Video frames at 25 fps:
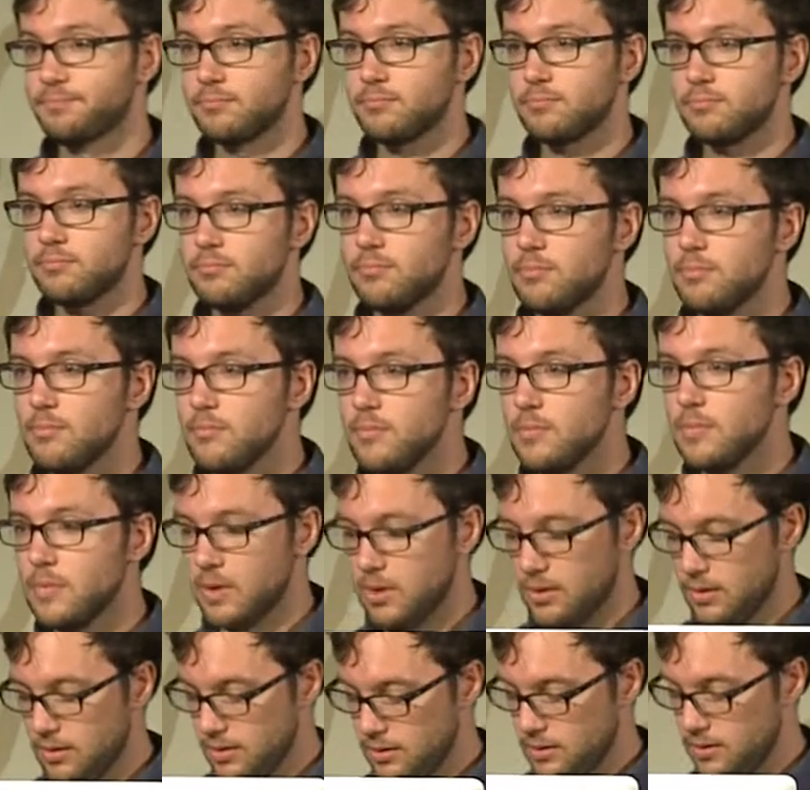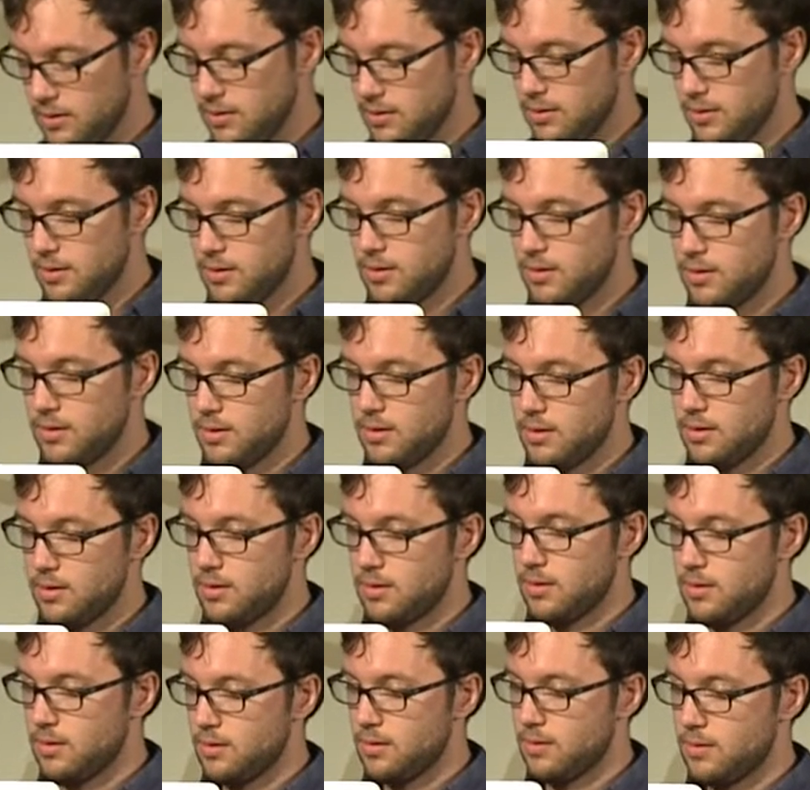
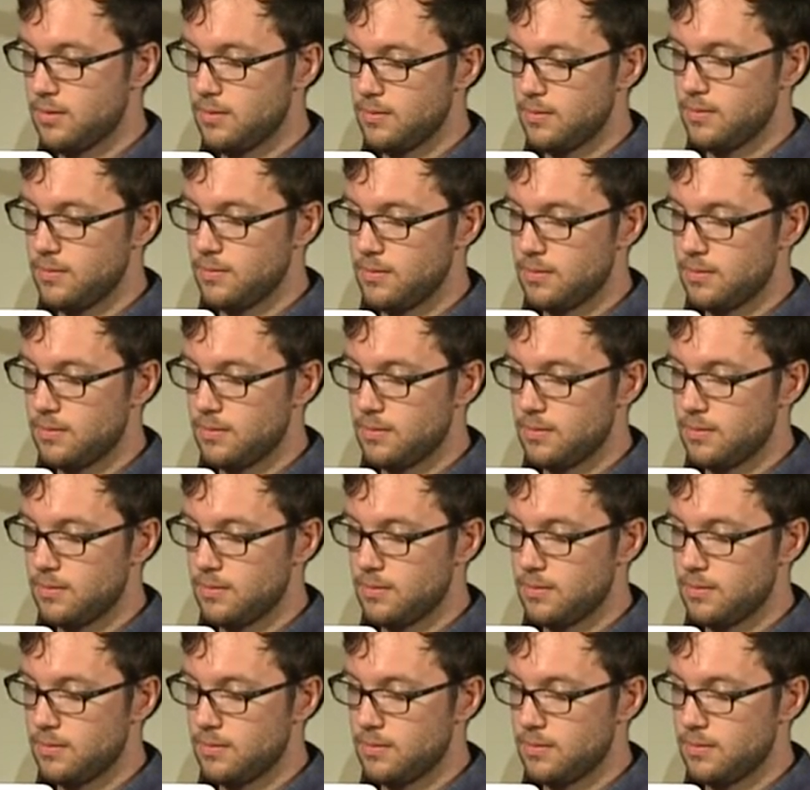(silence)